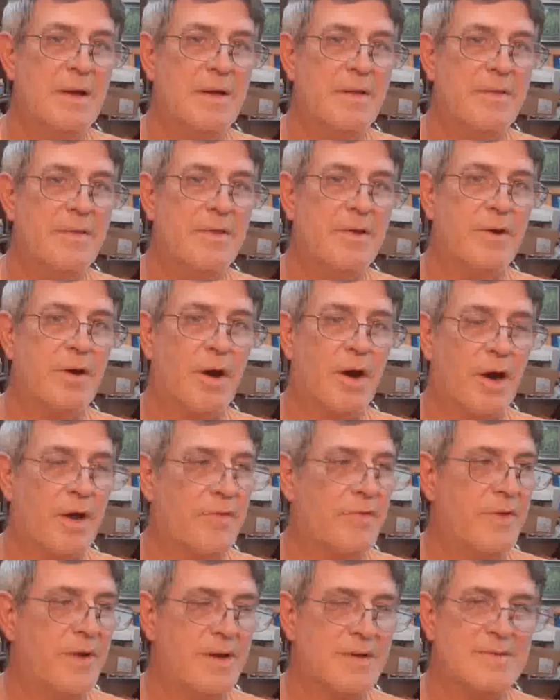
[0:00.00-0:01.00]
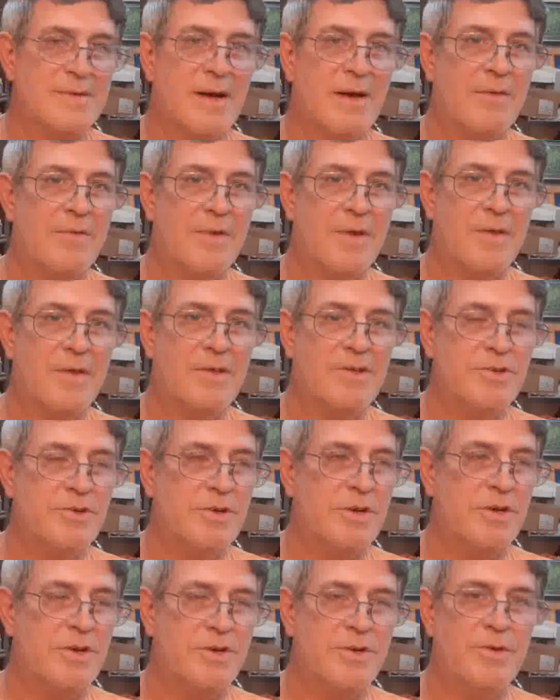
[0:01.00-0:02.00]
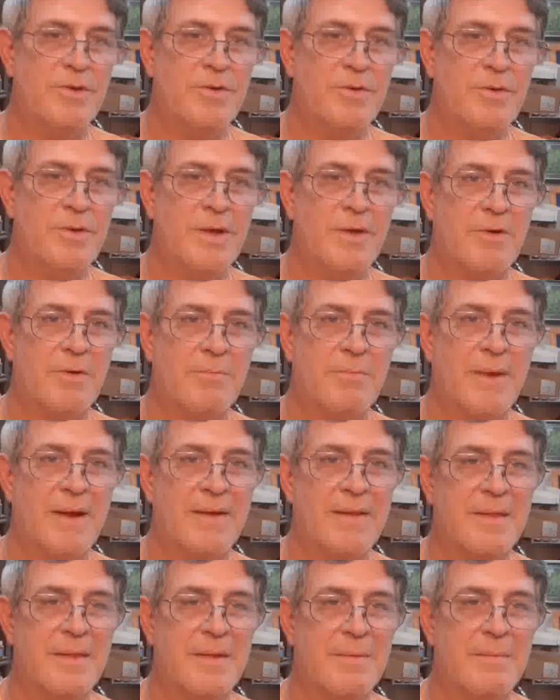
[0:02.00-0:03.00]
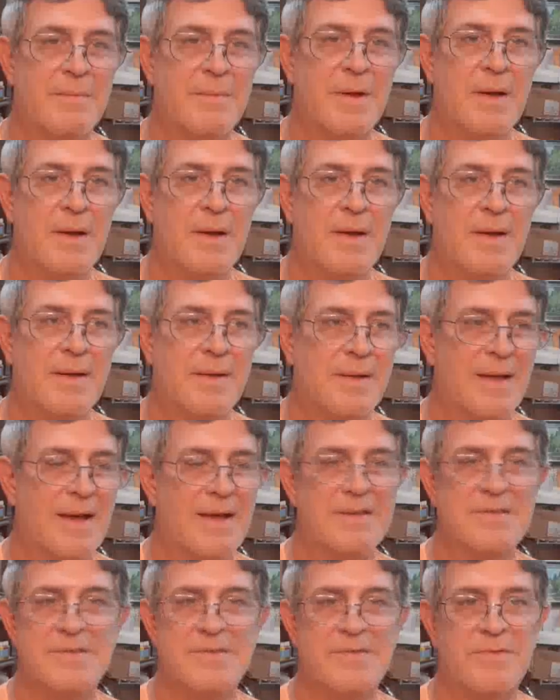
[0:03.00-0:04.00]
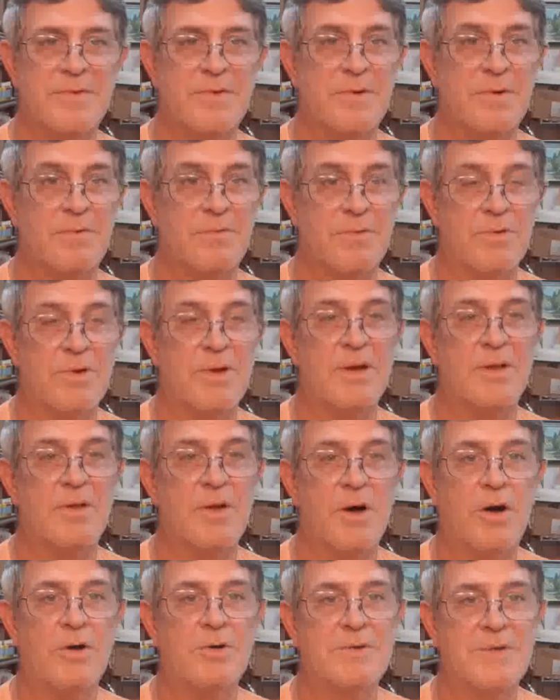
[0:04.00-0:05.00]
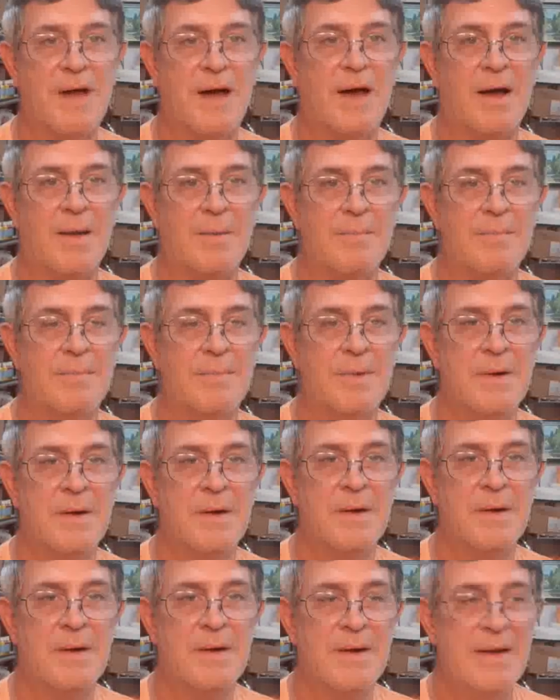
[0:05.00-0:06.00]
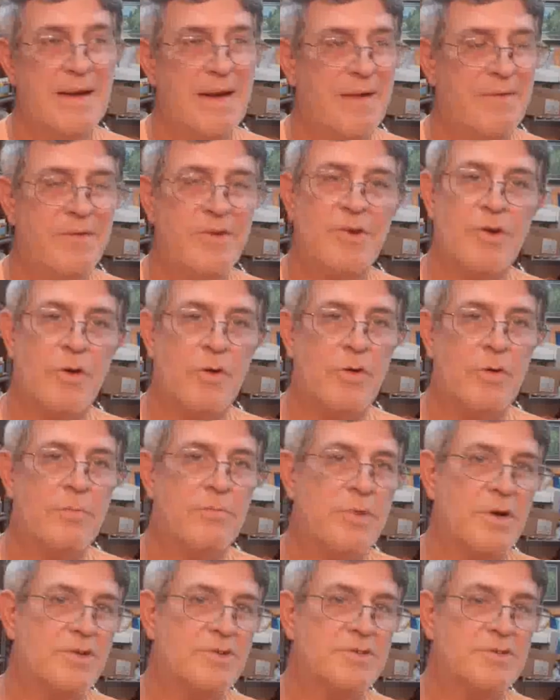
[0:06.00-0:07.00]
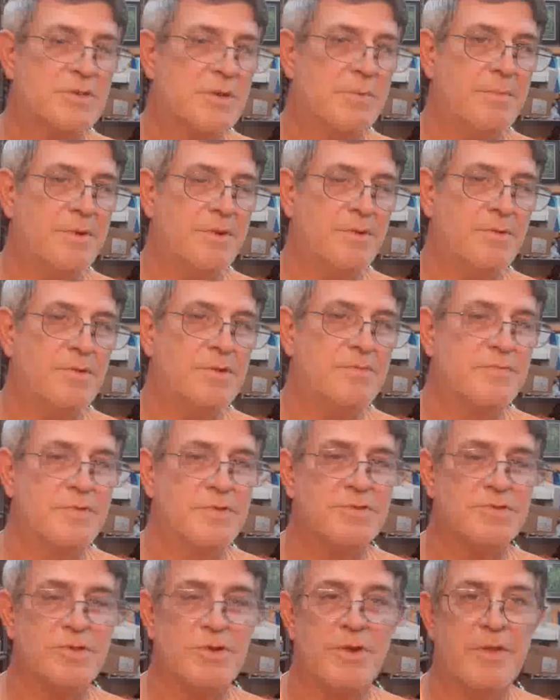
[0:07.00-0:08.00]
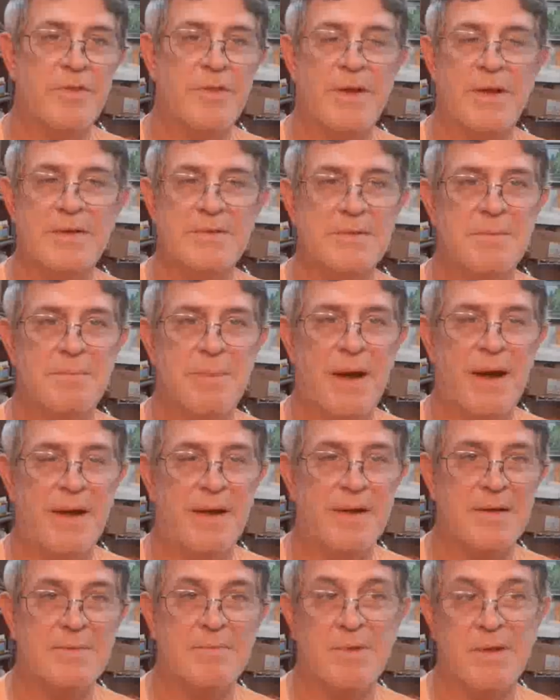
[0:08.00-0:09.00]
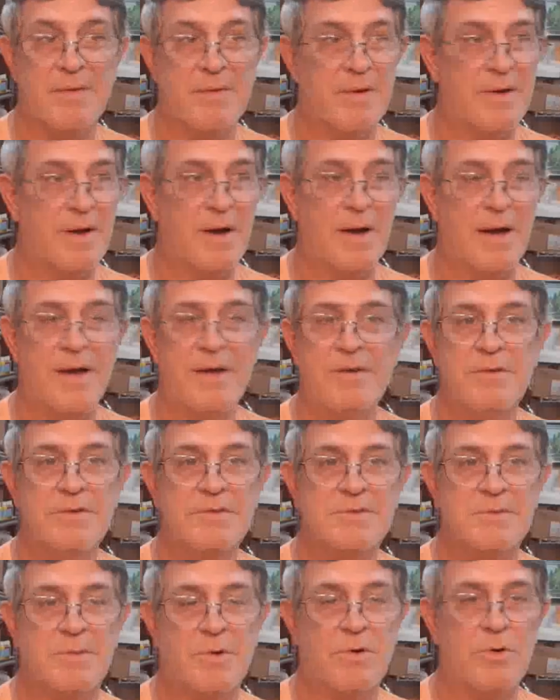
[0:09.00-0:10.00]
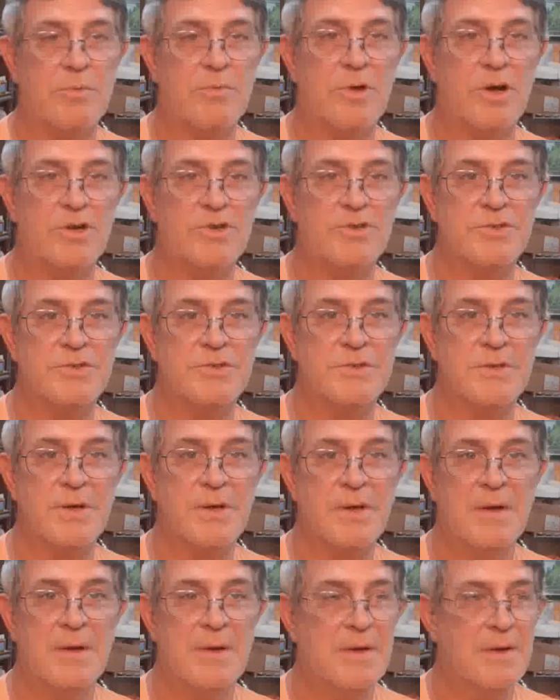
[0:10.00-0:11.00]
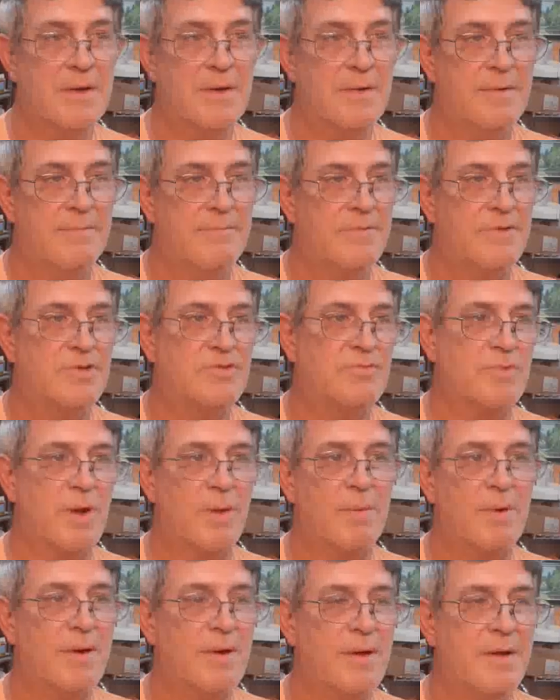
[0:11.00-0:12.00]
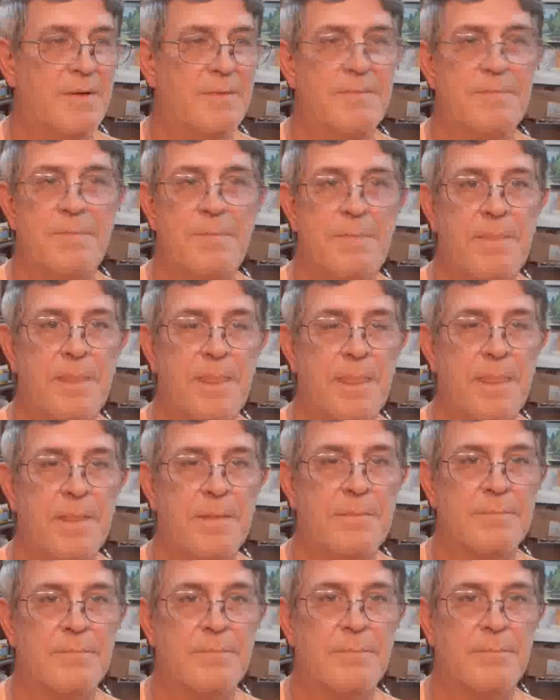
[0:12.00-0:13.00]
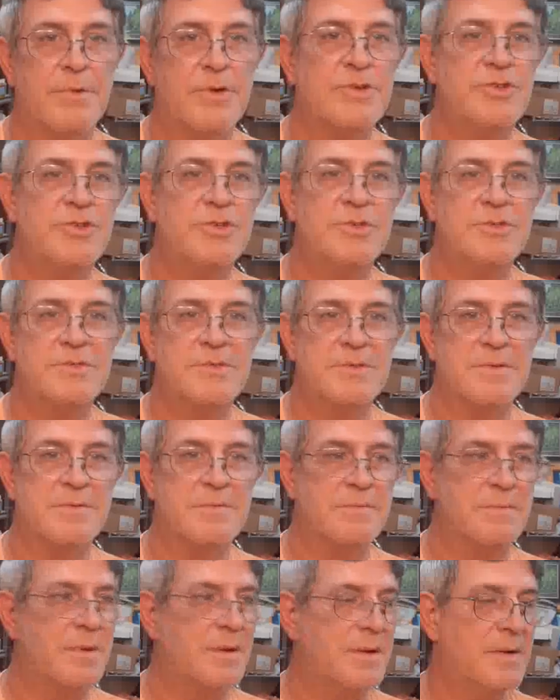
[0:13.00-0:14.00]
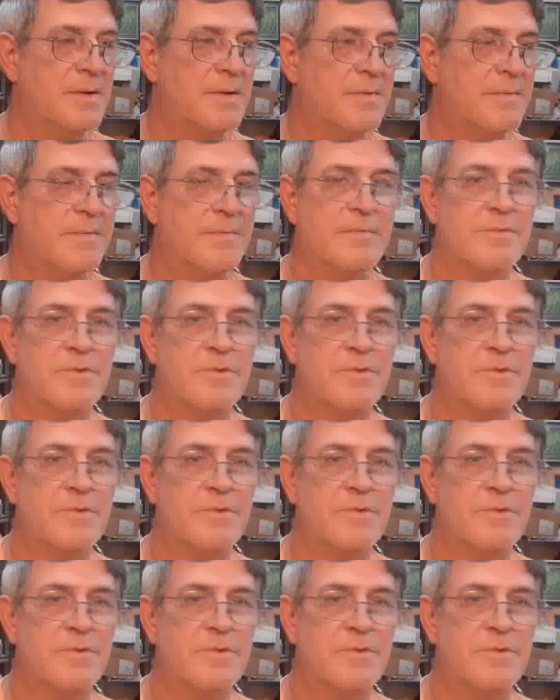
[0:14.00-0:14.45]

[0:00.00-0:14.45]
There are things out there that you can do that will make them last for a really long time. Even your old brushes can be used for certain things in paintings. Believe it or not, I use some old brushes for scrubbing in bushes and